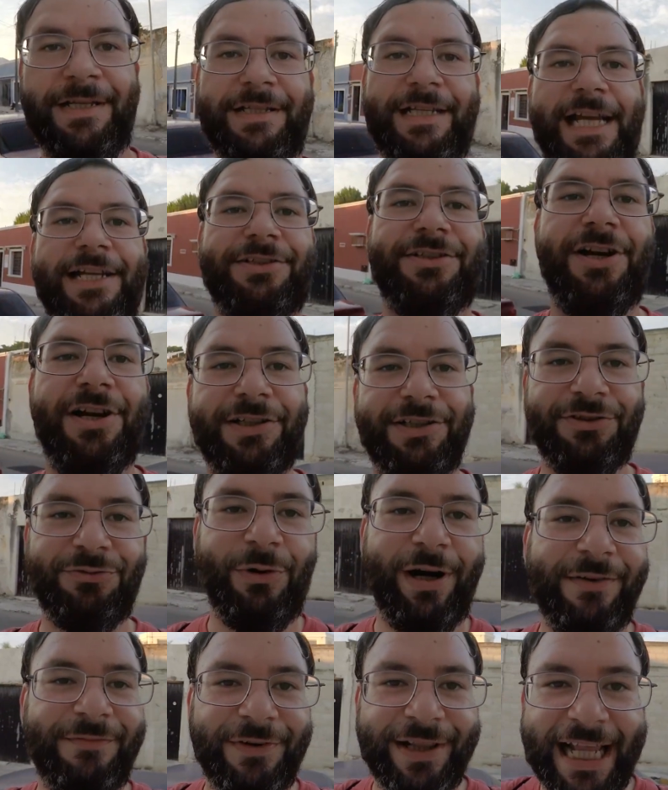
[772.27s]
Yeah, sorry, just
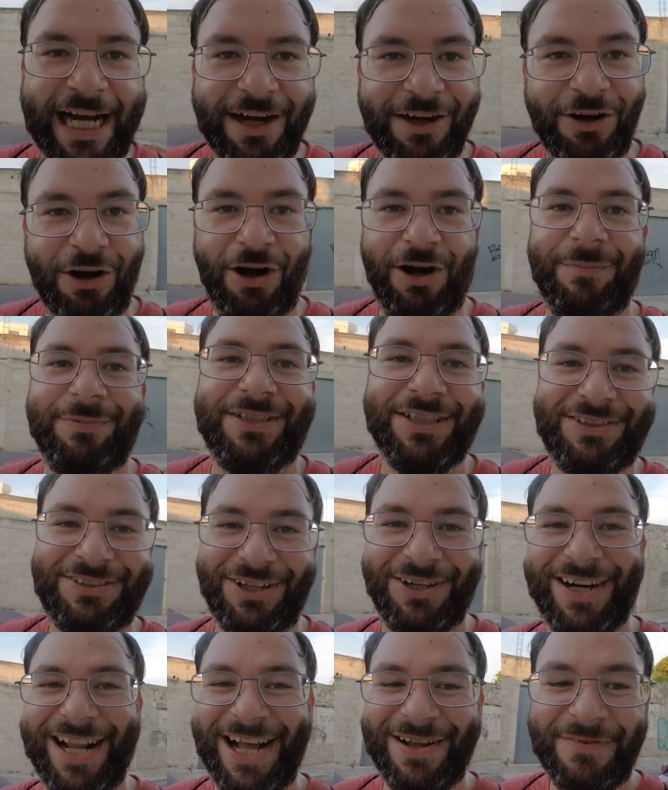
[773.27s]
waiting for that alarm to
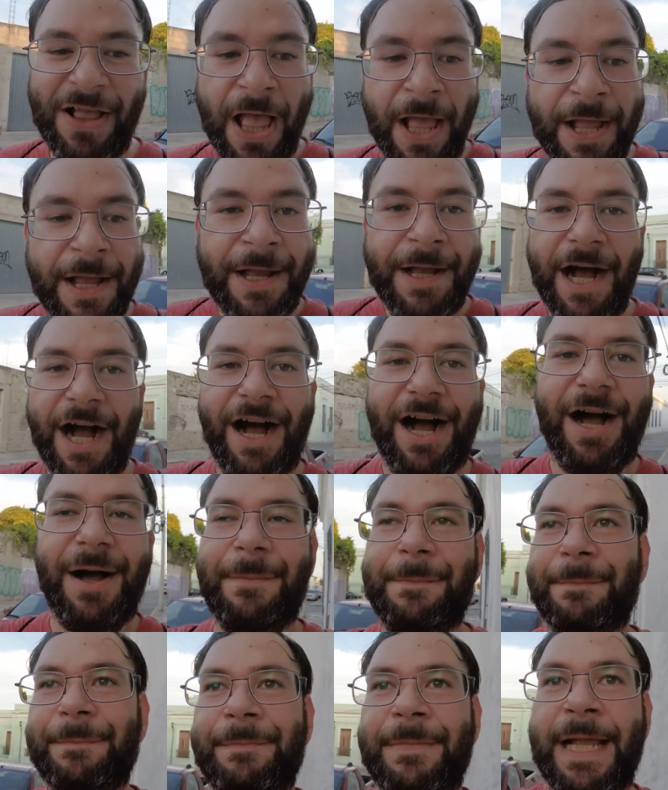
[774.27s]
turn off.
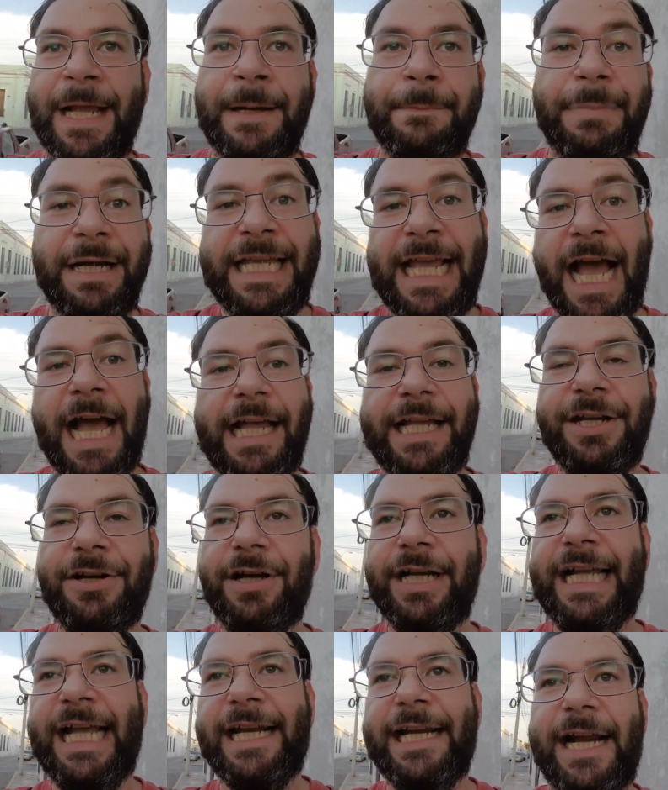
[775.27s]
Um, but yeah, you
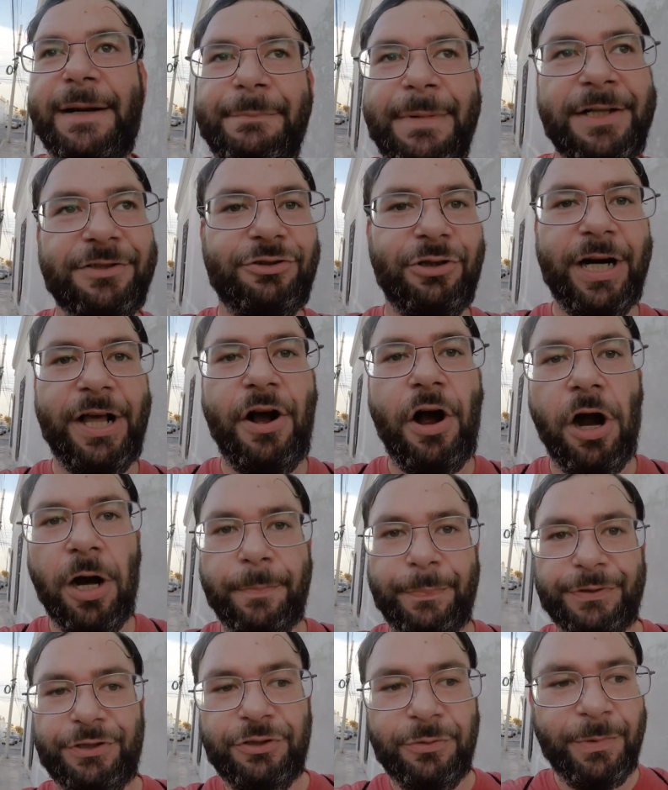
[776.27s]
know, again, I'm not trying to
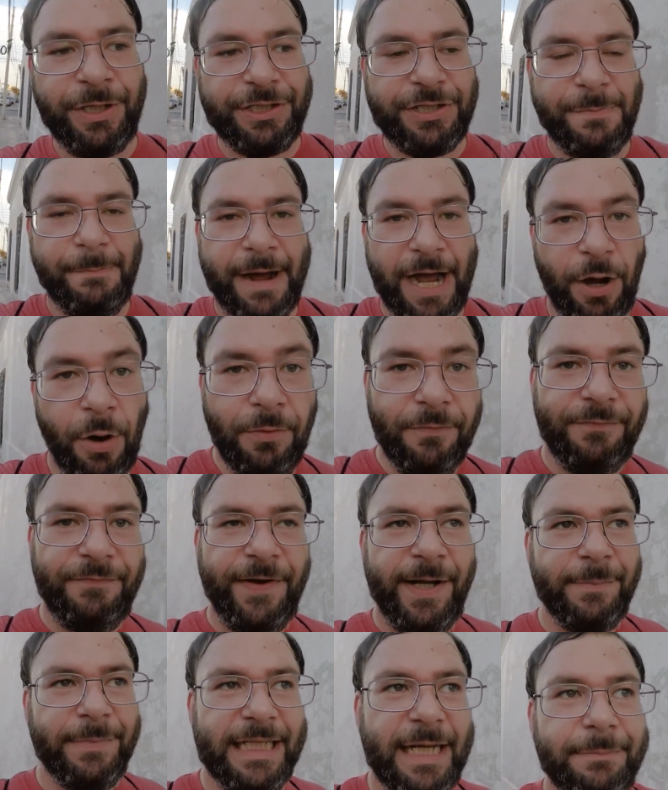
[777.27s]
harp too much on my own
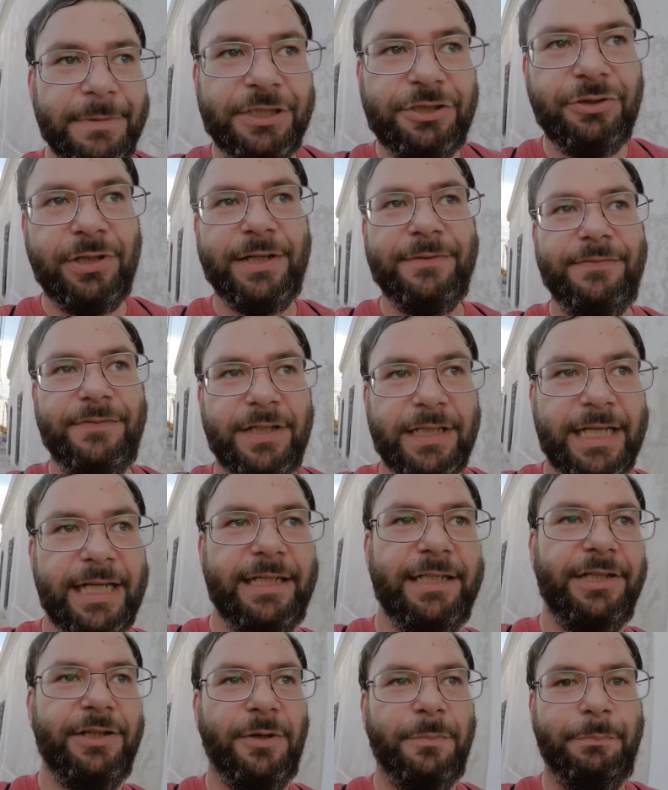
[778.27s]
family. I'm not trying to
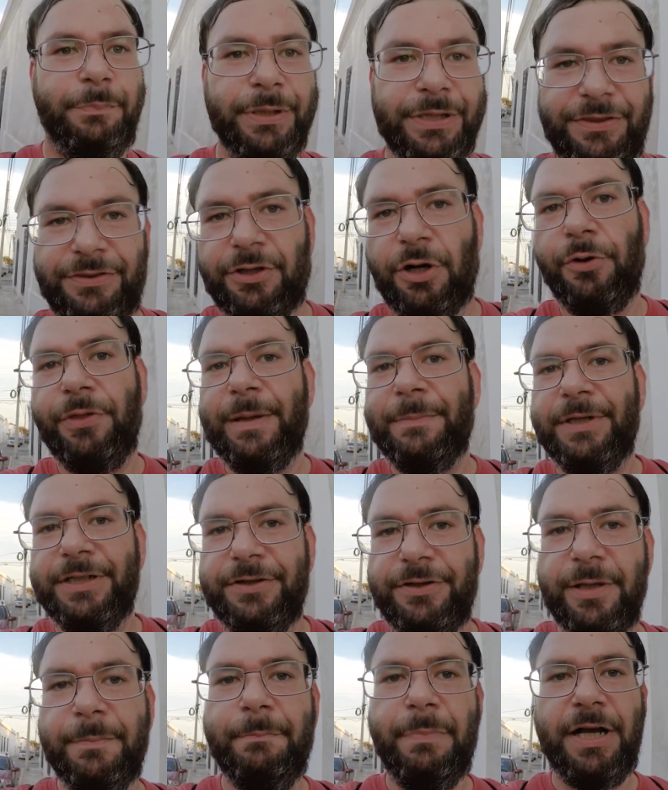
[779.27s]
fucking, you know, put throw them
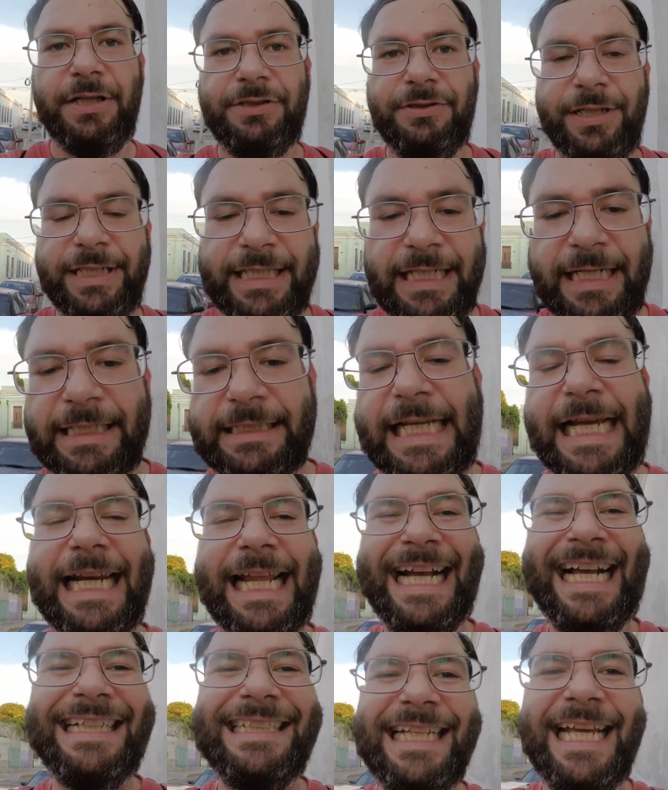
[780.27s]
under the bus or anything like that.
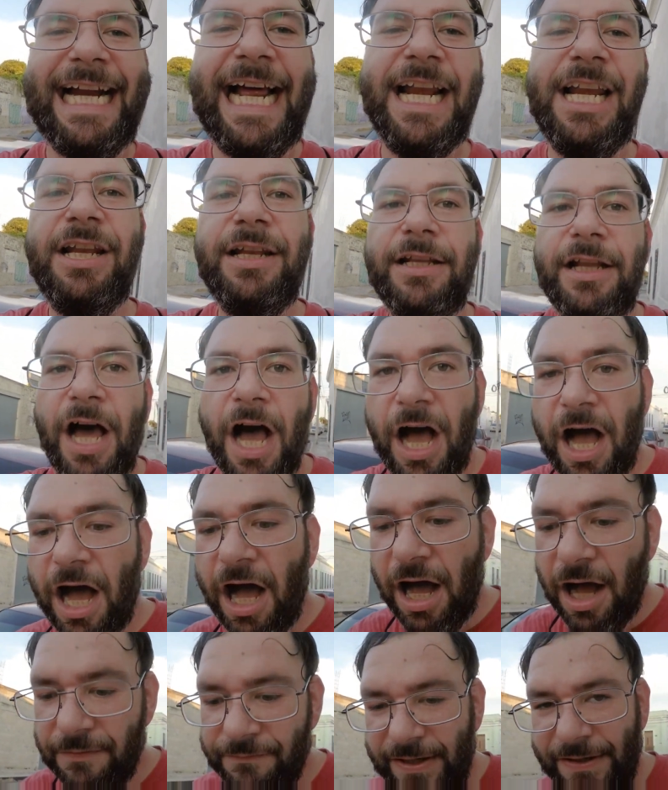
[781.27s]
Like I said, I
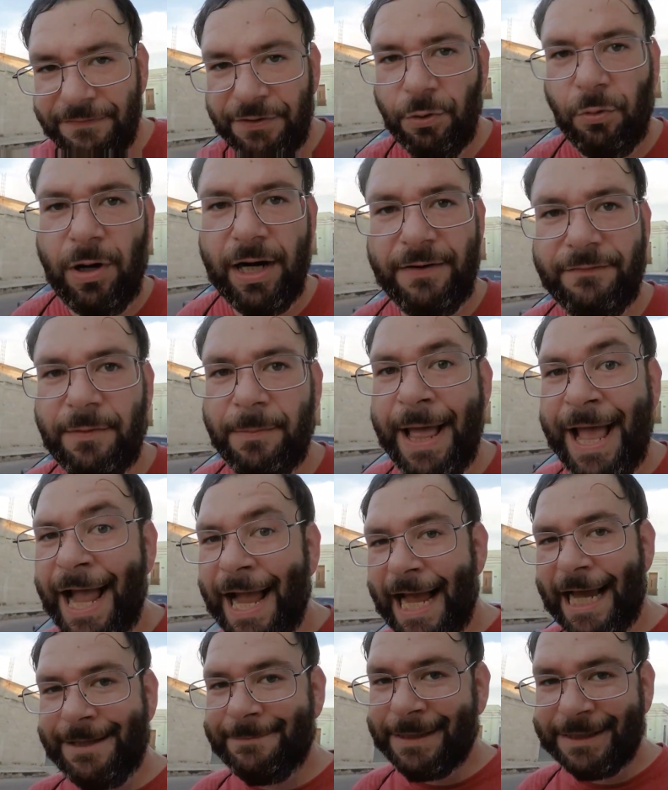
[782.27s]
love every one of them,
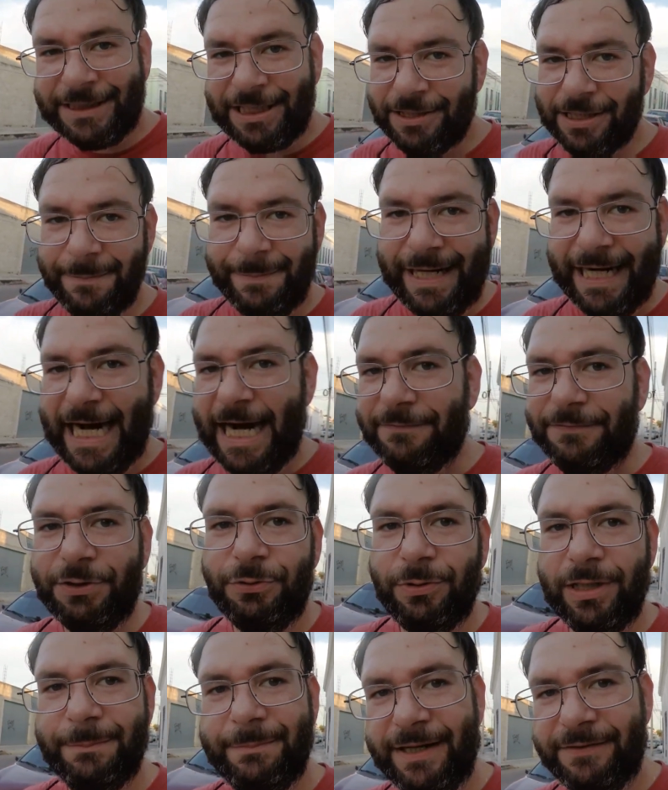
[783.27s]
and I'm not talking about every
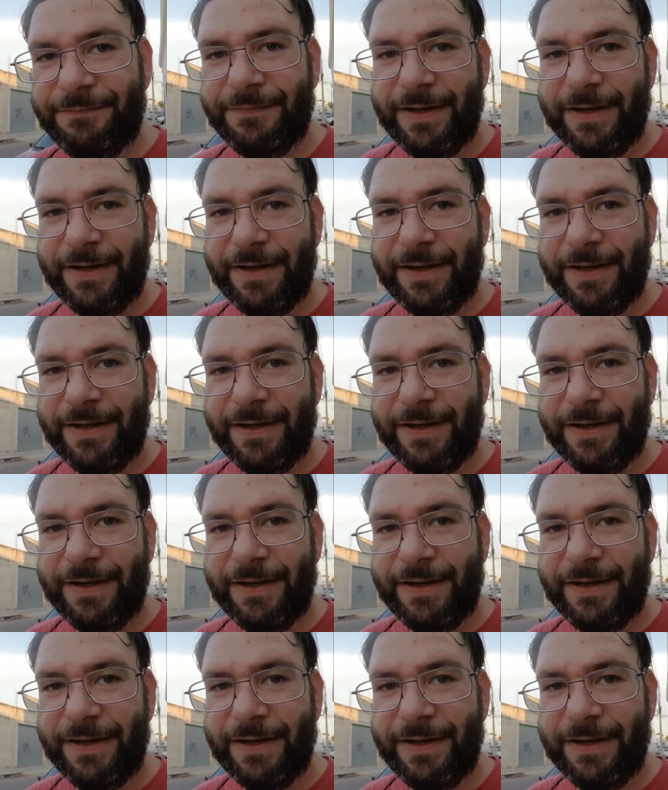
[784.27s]
one of my